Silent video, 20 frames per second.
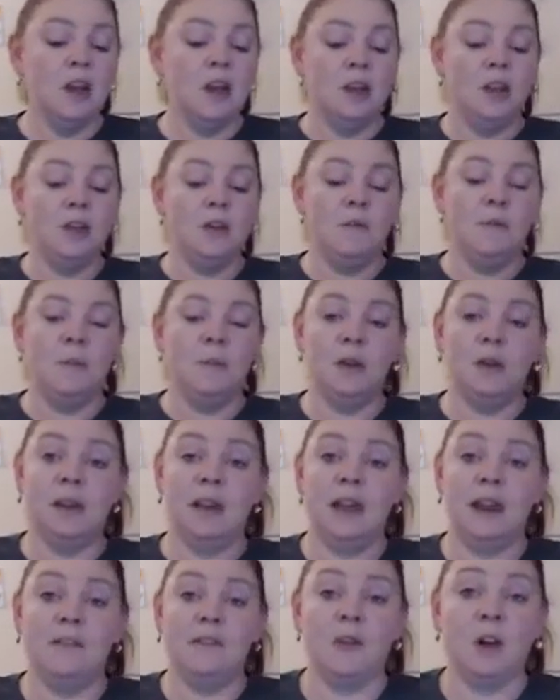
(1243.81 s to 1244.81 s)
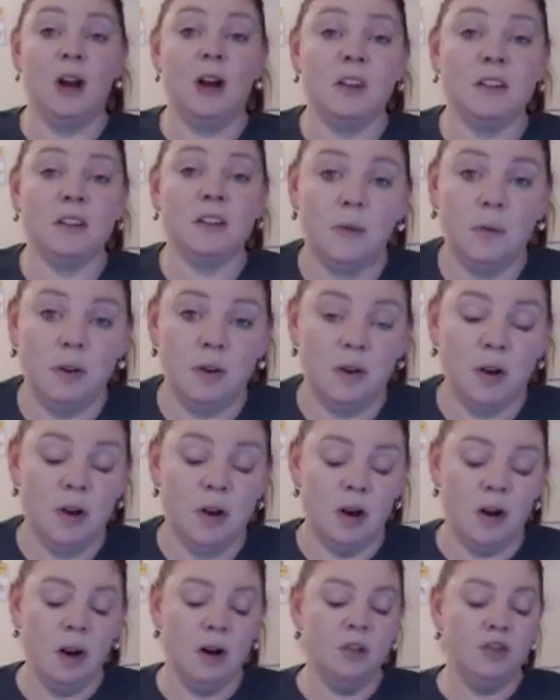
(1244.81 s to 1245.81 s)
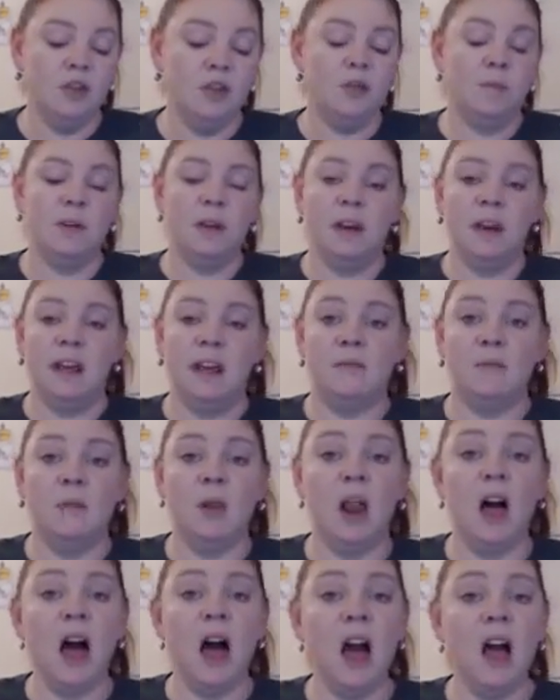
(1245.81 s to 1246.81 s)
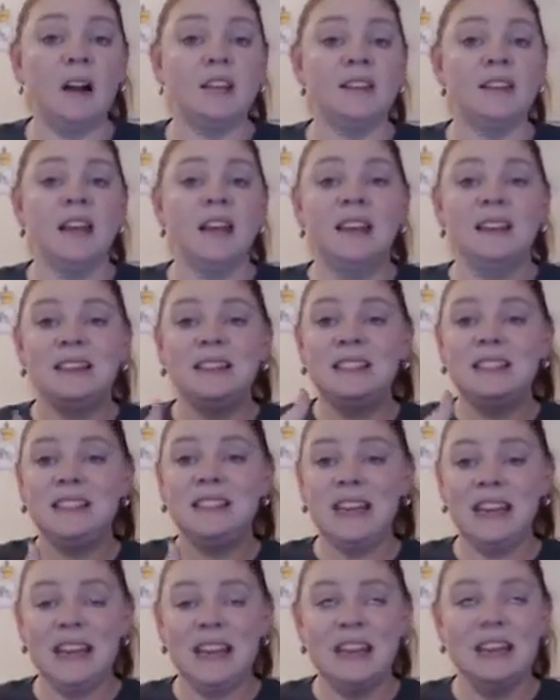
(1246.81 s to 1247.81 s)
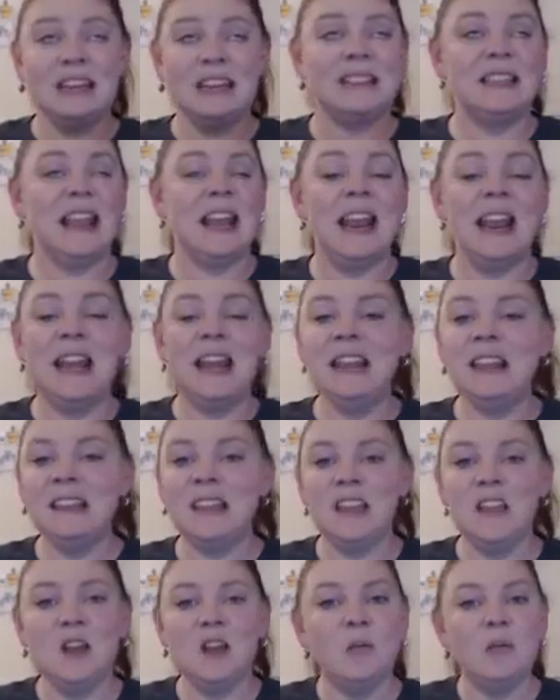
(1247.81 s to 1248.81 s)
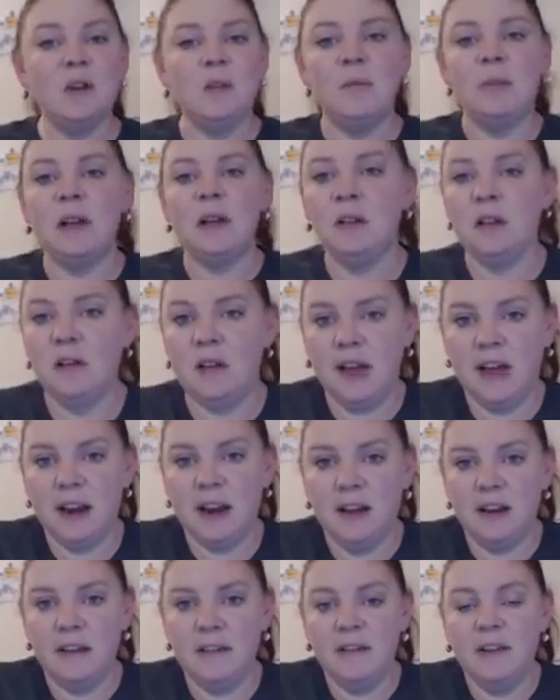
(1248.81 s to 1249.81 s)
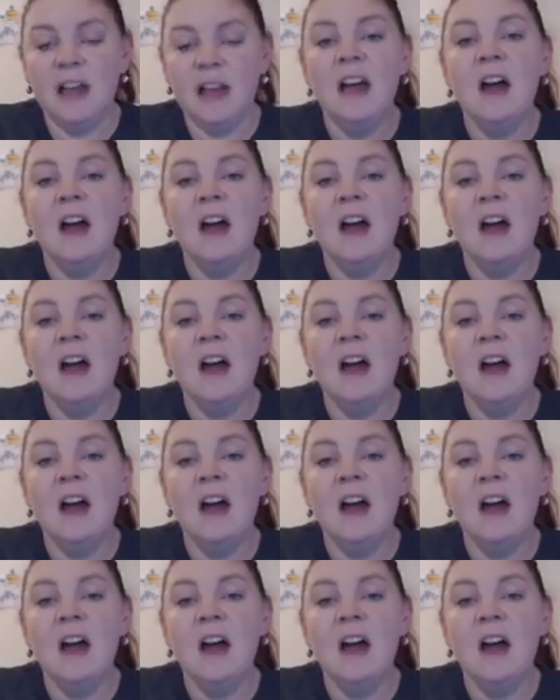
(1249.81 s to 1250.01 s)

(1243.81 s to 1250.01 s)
You can build it out of rocks from your yard. You can build it out of blocks, sticks, anything you want to build out of.